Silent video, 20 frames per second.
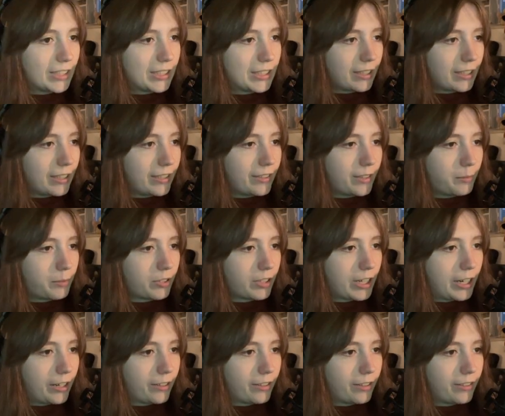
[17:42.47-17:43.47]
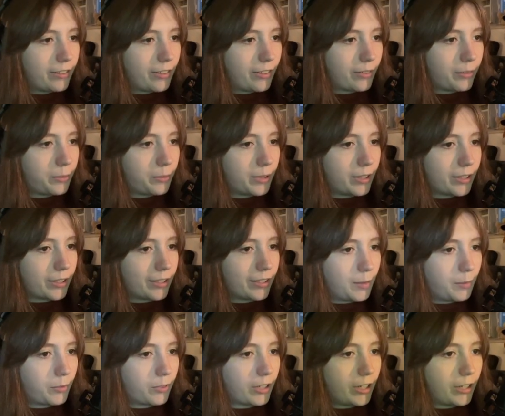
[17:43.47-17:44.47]
Guys, I'm scared this doesn't work. I'm
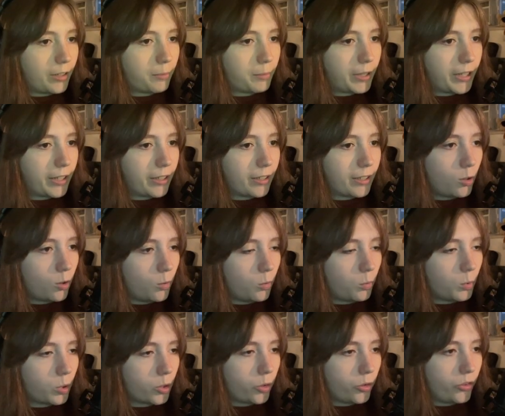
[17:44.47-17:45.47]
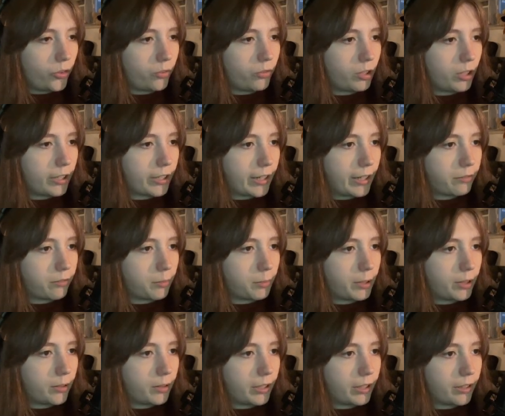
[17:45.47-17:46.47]
scared my whole world is falling out from
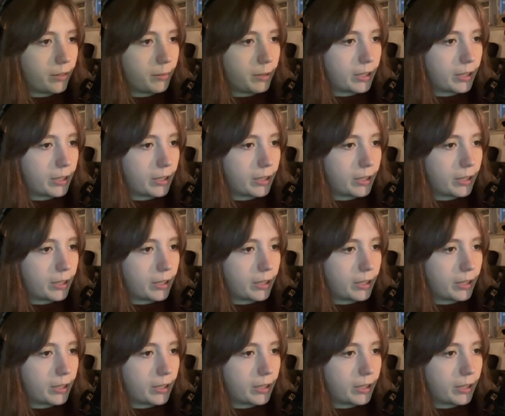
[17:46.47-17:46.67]
underneath me.